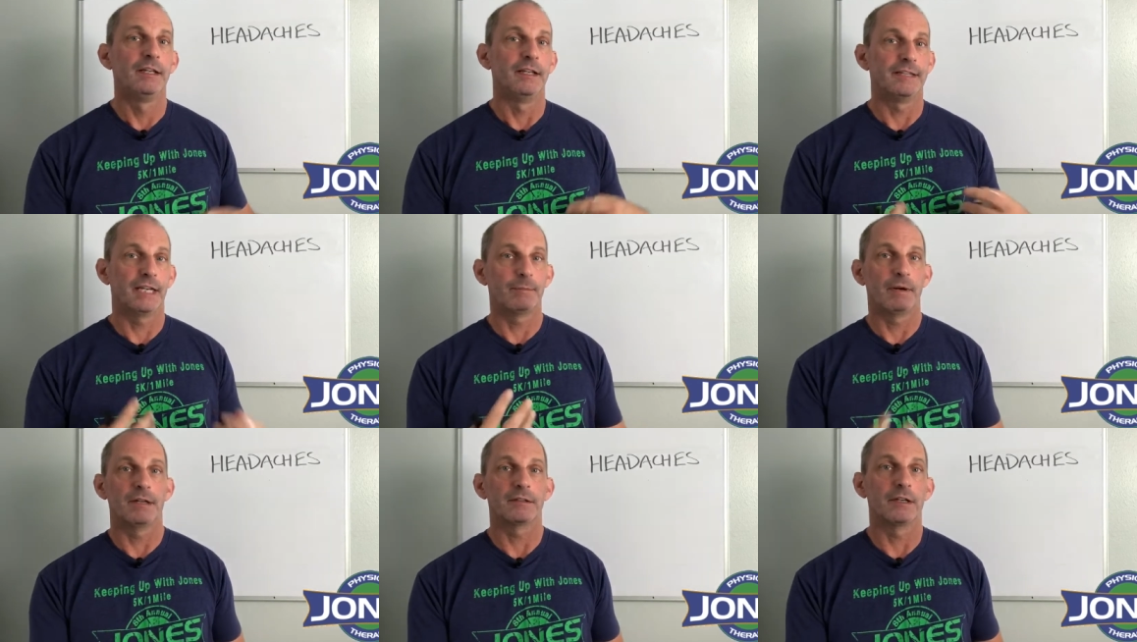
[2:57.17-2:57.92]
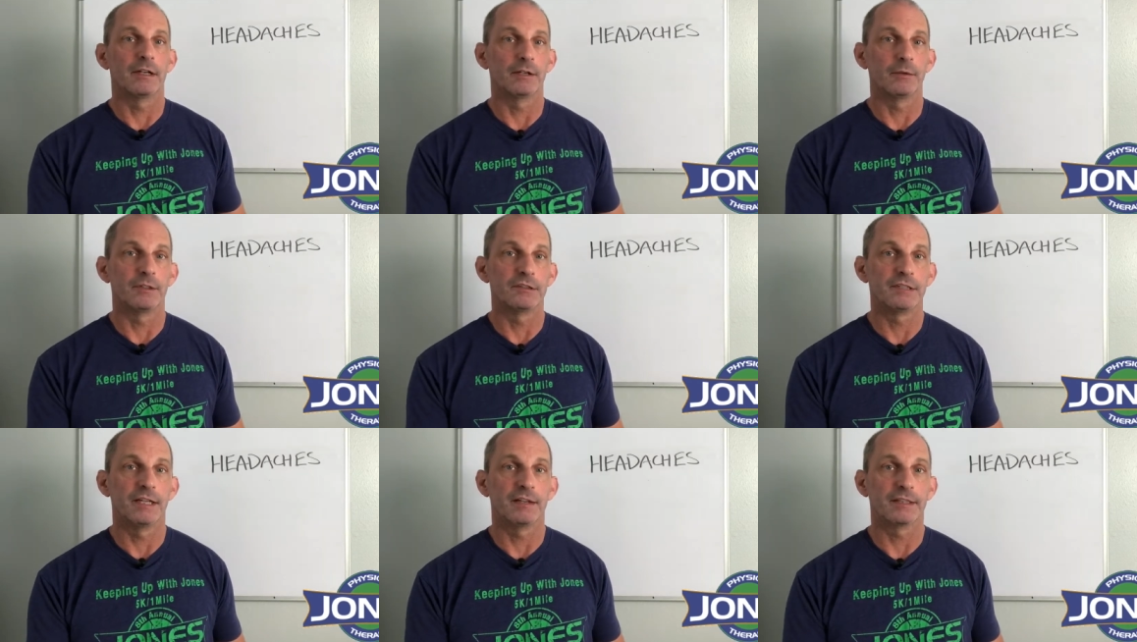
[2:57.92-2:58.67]
then think about going to
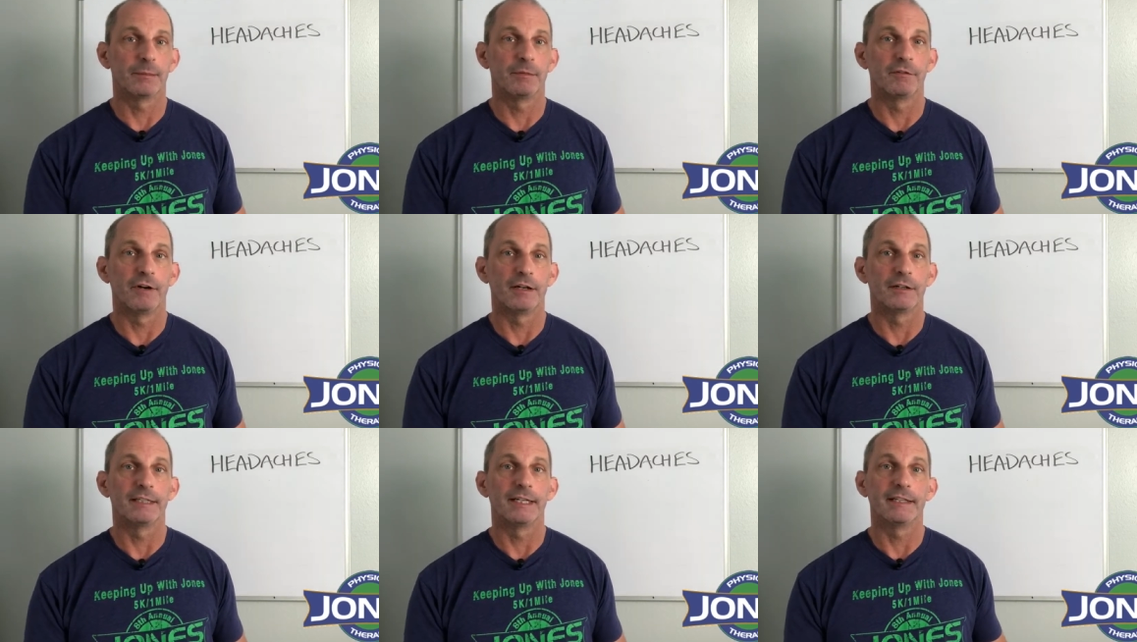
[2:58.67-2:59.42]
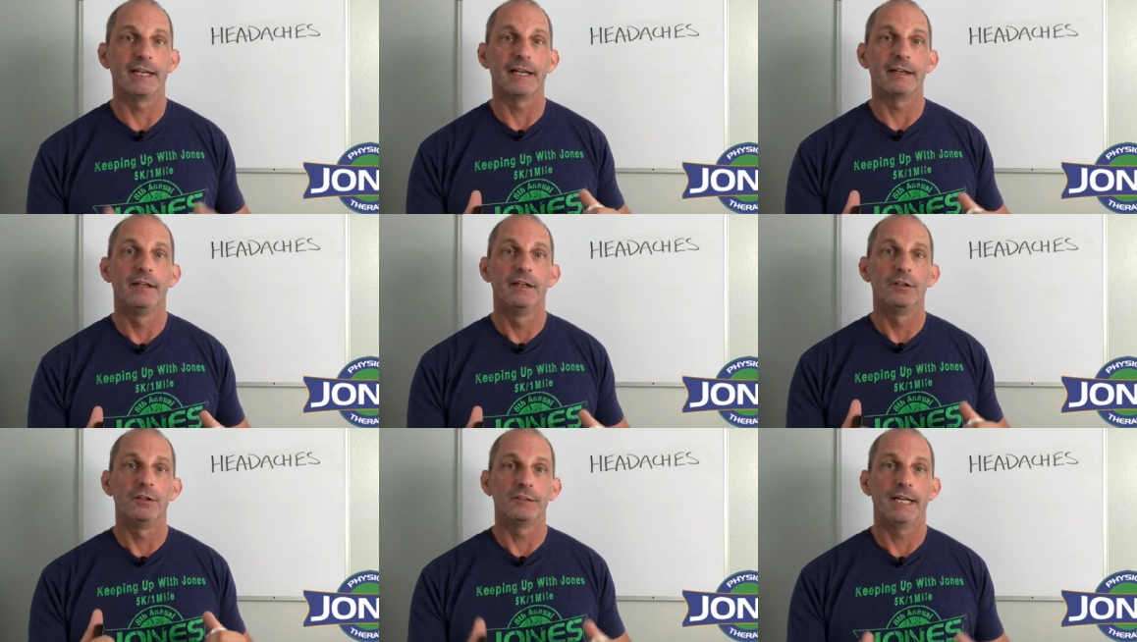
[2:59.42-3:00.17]
see a healthcare provider and get
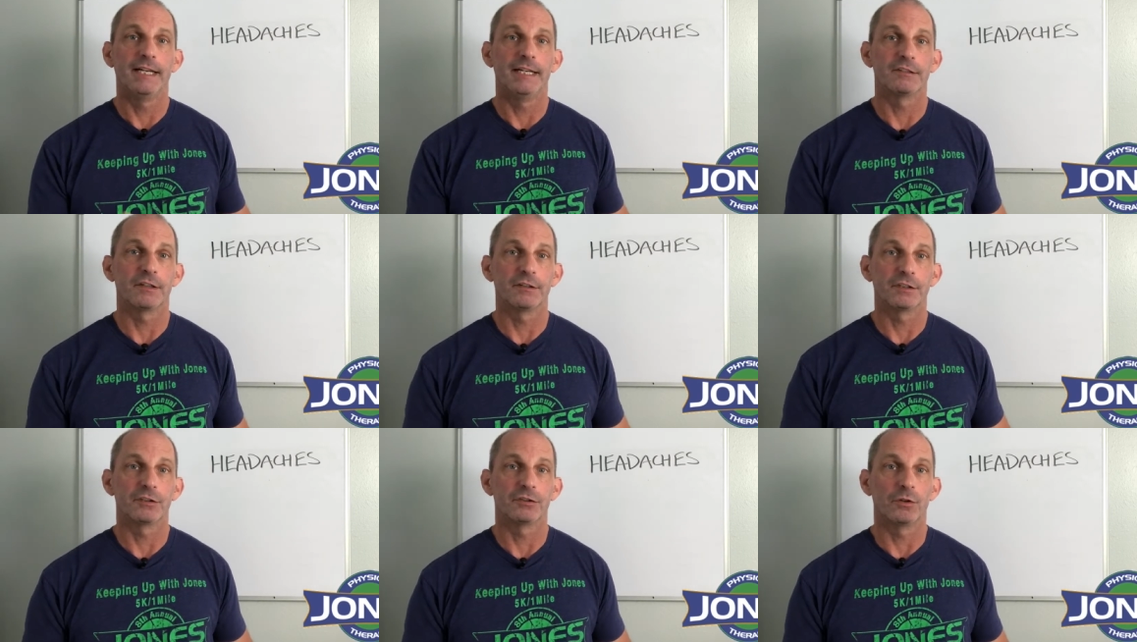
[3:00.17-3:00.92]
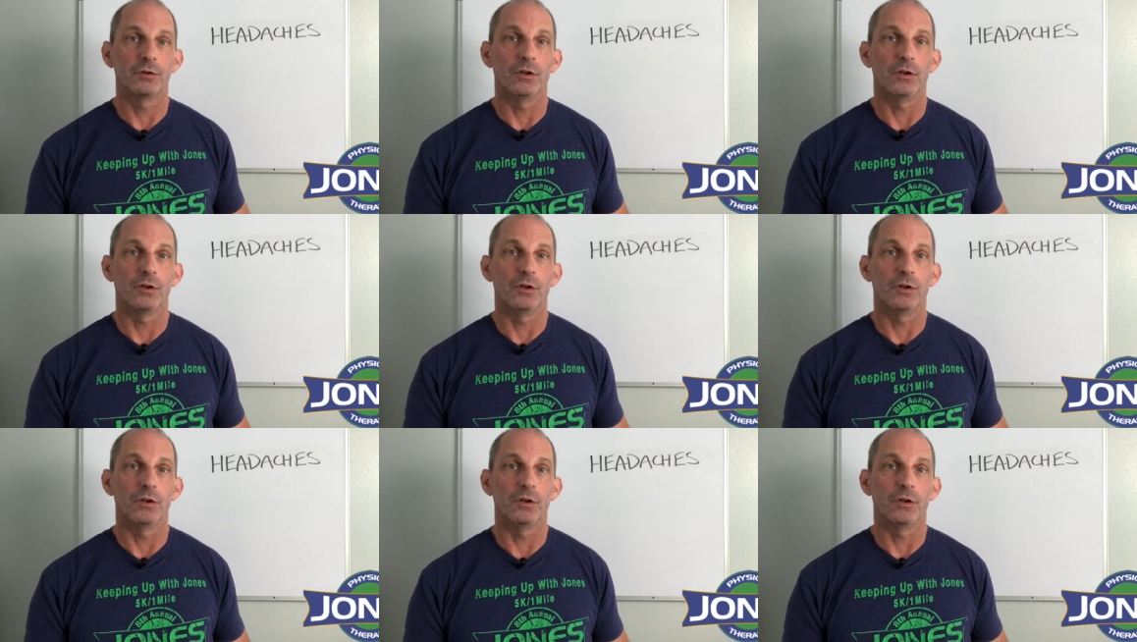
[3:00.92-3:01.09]
those headaches under control